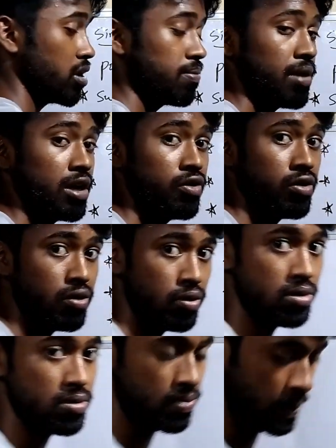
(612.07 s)
work by
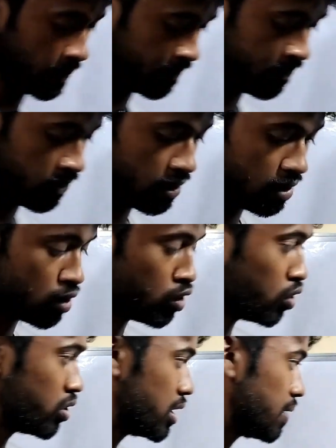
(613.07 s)
your own.
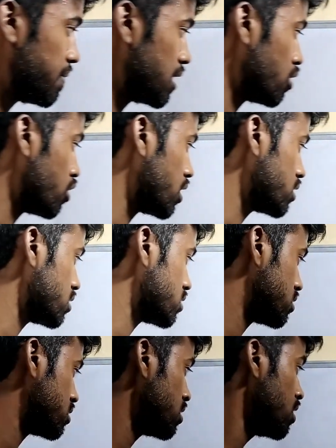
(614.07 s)
Don't depend on
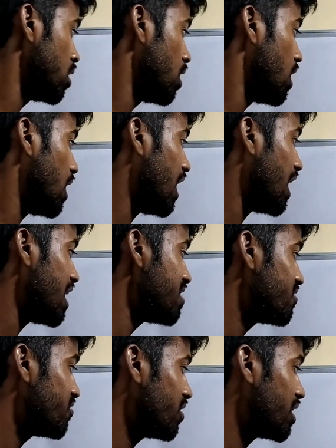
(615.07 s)
others.
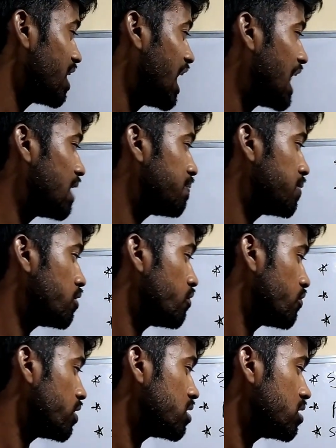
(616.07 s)
I will help
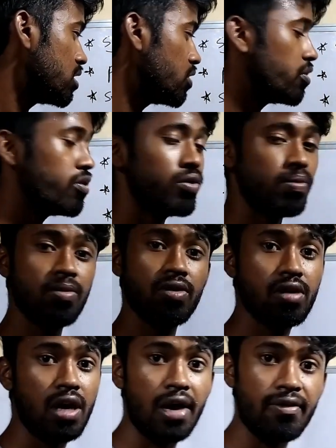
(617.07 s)
you with your
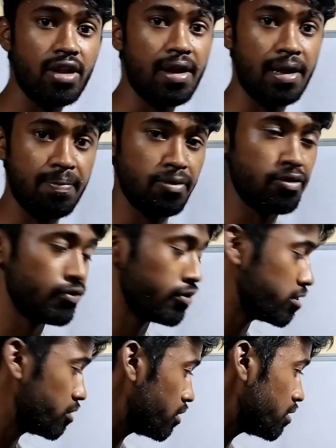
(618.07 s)
homework. I will help you
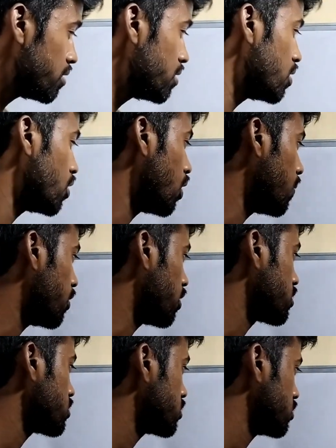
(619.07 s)
with your
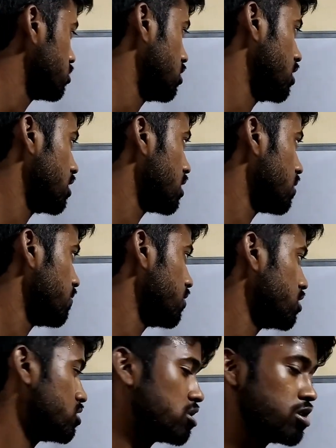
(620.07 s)
homework. So here
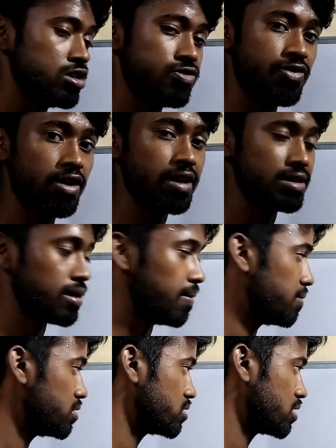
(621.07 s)
we discuss 5
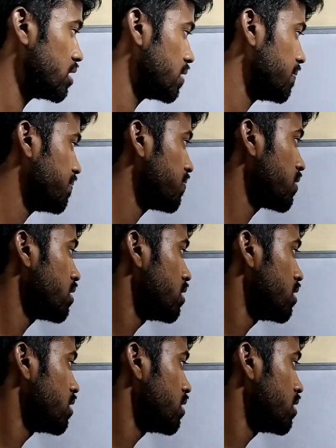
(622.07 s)
examples, right?